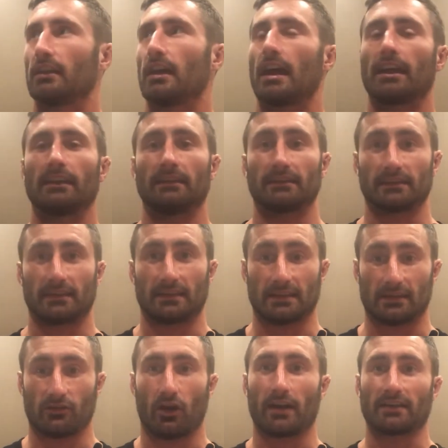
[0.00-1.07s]
And
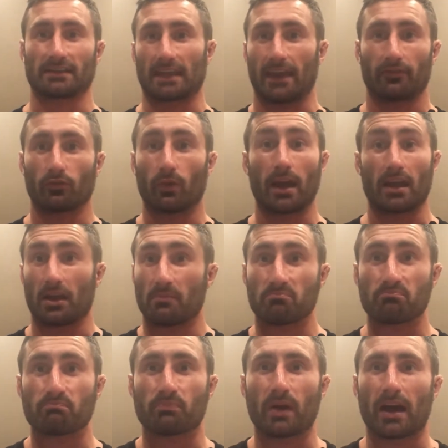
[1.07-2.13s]
I just gave it away.
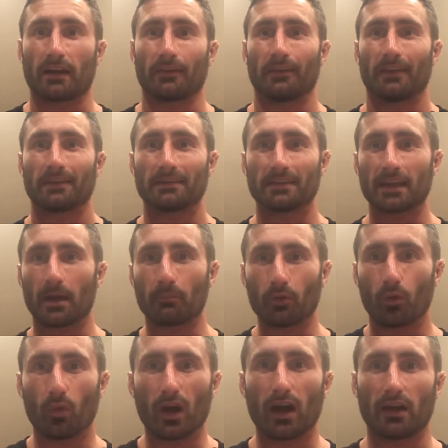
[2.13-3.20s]
But number
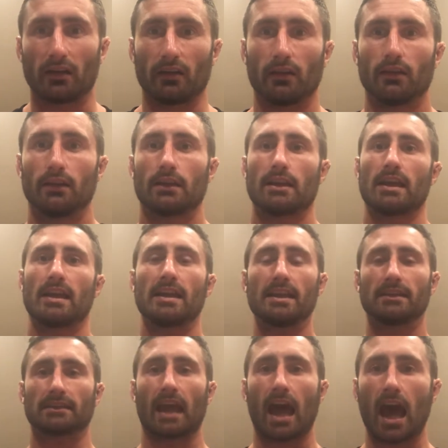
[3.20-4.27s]
one
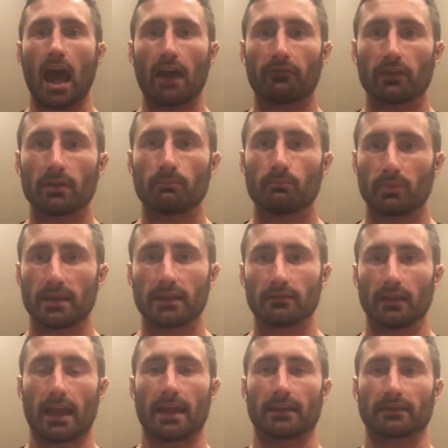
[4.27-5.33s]
is having big
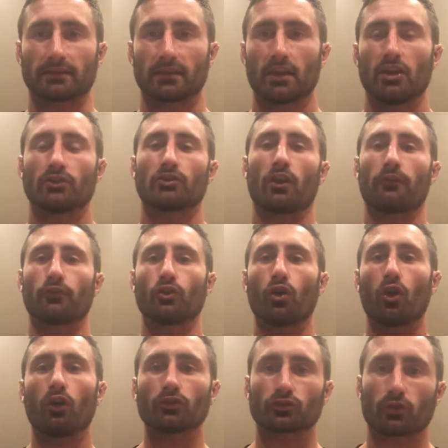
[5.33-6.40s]
legs. So if
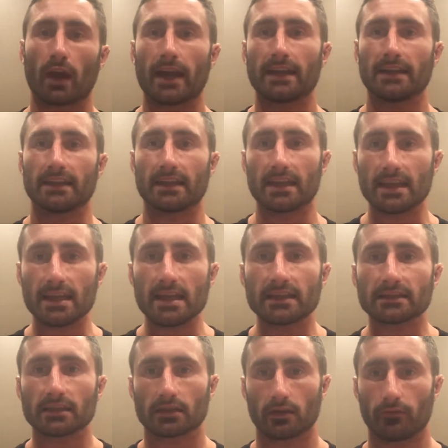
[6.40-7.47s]
your training
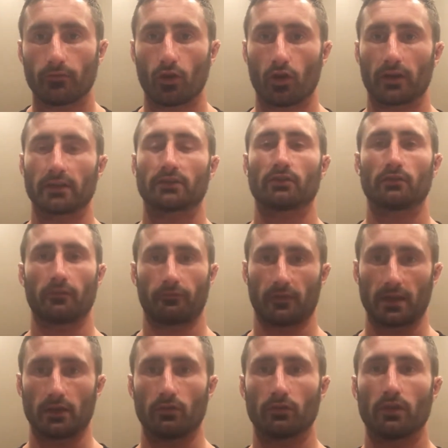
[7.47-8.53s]
isn't converting to the
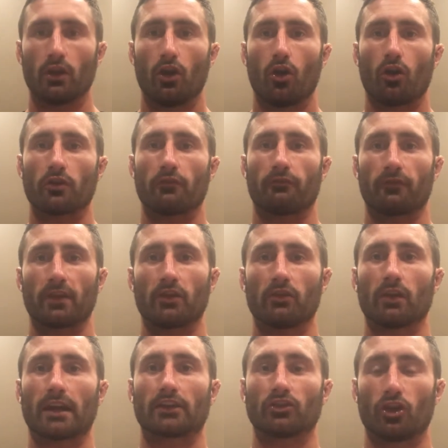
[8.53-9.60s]
field, or you feel
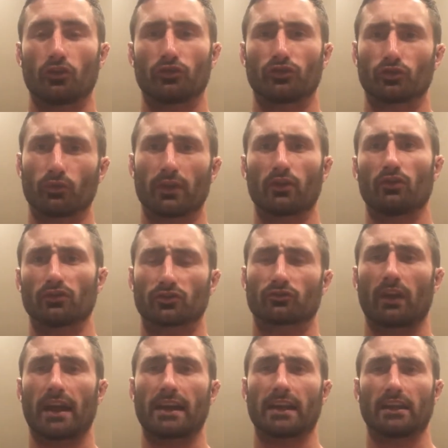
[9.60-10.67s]
like you're doing all this
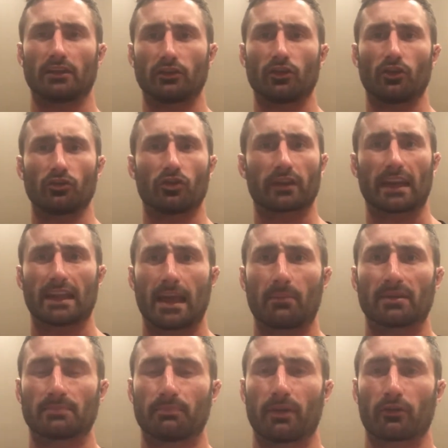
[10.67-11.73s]
training, you're not getting that
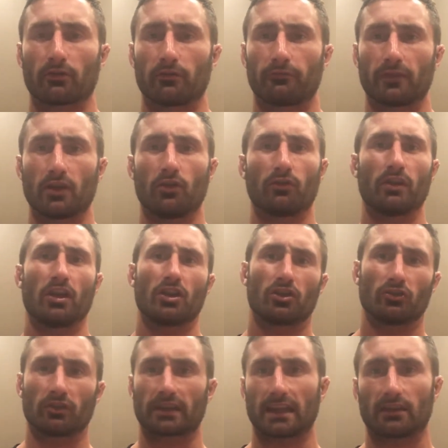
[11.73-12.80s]
much better on the field,
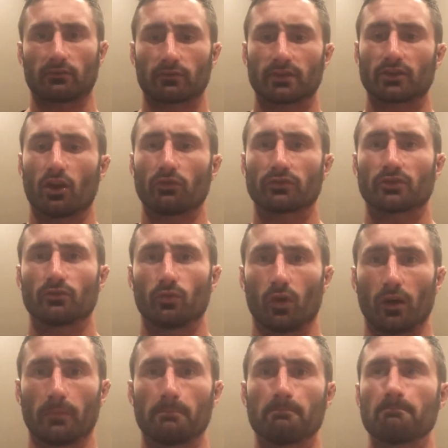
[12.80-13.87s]
you're not getting the results you want,